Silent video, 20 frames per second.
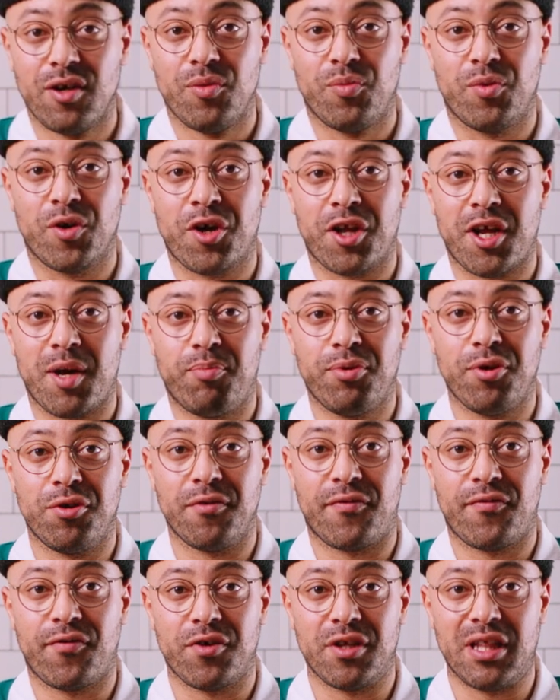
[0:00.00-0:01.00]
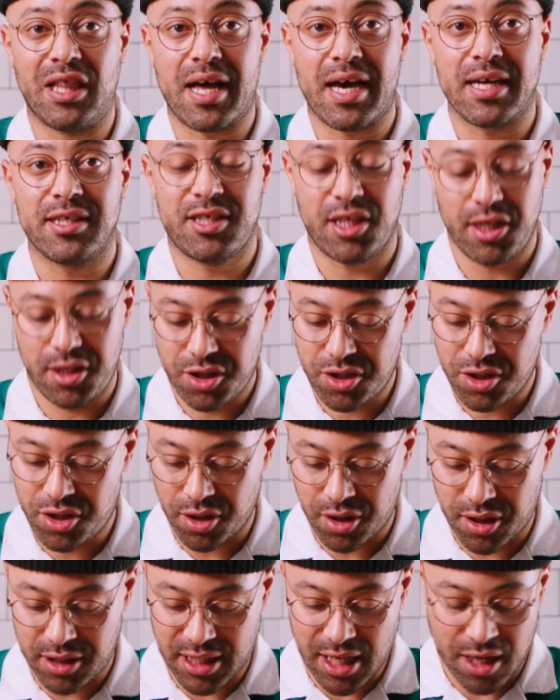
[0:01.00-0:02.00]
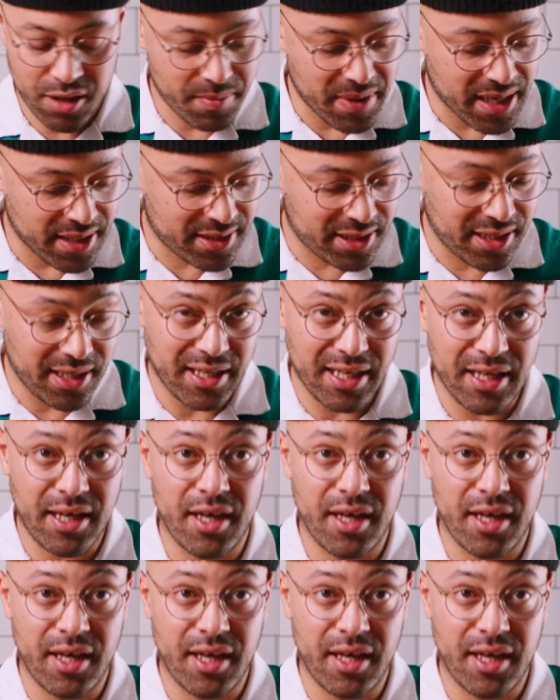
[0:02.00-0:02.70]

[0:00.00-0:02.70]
We've got our beautiful lychee stirred down martini